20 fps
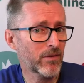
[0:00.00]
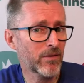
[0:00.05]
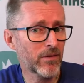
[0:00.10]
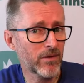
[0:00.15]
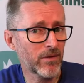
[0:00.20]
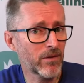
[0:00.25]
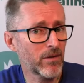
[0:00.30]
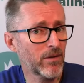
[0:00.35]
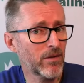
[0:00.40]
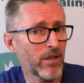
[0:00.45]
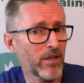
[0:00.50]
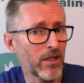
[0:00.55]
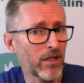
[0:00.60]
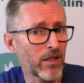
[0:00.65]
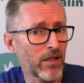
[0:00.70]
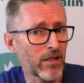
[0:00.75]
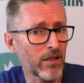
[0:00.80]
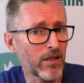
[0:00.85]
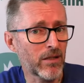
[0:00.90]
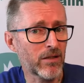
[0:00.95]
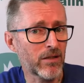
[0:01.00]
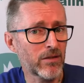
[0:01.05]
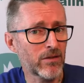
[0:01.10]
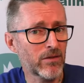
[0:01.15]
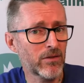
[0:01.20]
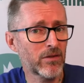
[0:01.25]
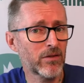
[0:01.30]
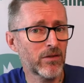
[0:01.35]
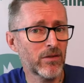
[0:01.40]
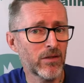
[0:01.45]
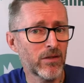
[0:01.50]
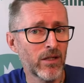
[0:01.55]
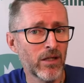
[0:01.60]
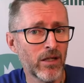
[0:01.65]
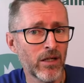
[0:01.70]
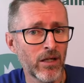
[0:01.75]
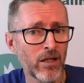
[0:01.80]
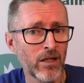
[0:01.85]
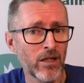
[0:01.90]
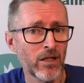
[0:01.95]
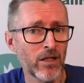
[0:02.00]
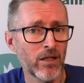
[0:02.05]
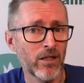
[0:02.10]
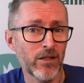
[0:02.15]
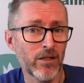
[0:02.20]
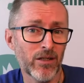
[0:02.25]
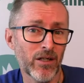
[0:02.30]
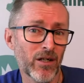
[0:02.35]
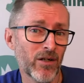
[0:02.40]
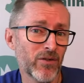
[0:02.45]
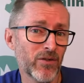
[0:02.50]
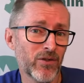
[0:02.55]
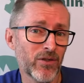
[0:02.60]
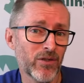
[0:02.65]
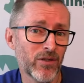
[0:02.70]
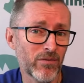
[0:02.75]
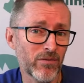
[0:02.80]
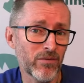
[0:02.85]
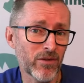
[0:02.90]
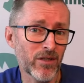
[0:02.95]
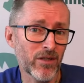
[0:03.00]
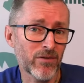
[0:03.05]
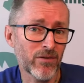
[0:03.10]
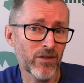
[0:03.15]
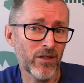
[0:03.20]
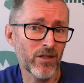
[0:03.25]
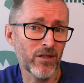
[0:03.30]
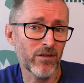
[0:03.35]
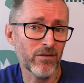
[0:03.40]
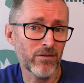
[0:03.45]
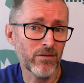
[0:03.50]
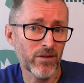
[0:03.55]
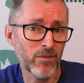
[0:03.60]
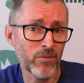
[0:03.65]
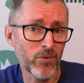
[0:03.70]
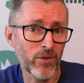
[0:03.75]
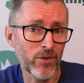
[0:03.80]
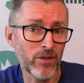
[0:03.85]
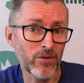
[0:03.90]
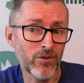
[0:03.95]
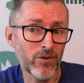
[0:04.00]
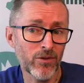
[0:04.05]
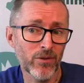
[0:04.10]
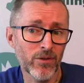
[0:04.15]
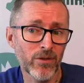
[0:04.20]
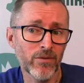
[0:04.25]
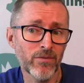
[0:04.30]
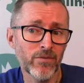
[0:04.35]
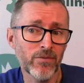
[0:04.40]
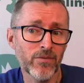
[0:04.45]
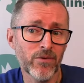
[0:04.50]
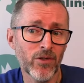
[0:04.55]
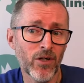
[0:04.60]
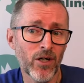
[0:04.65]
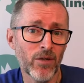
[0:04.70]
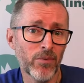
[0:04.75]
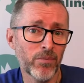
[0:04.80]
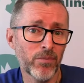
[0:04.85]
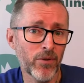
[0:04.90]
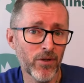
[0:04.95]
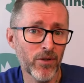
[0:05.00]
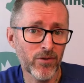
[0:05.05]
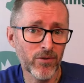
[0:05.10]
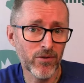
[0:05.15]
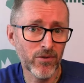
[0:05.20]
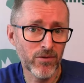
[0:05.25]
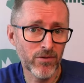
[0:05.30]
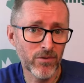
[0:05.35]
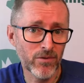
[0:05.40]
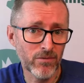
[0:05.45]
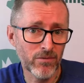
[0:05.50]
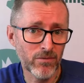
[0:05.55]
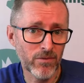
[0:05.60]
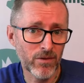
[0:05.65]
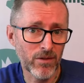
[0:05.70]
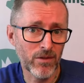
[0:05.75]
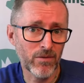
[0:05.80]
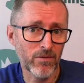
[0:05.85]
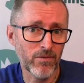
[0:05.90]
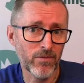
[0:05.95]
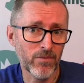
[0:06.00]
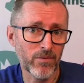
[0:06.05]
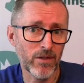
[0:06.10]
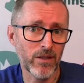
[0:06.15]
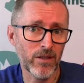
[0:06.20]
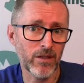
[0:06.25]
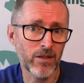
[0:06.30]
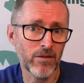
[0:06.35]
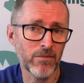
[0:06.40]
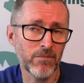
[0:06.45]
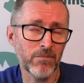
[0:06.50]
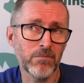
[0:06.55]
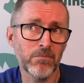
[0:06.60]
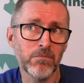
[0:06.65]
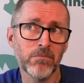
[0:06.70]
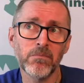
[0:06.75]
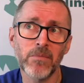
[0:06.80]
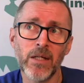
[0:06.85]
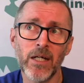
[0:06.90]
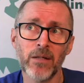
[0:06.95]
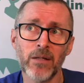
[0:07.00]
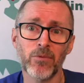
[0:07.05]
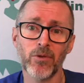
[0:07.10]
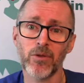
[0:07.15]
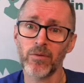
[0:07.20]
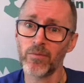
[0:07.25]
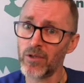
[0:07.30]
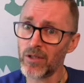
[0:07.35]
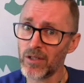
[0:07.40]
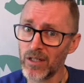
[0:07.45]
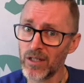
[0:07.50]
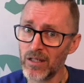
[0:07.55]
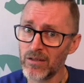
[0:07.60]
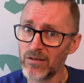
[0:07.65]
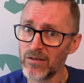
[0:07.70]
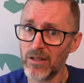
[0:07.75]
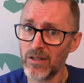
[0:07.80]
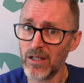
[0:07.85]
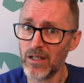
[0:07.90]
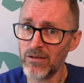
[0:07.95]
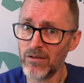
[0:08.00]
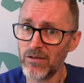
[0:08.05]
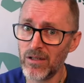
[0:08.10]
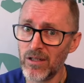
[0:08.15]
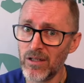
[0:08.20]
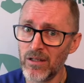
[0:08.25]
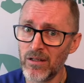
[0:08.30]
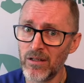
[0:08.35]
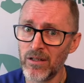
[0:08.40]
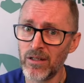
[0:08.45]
encourage you to consider the more intuitive type approaches of animal communication, energy healing.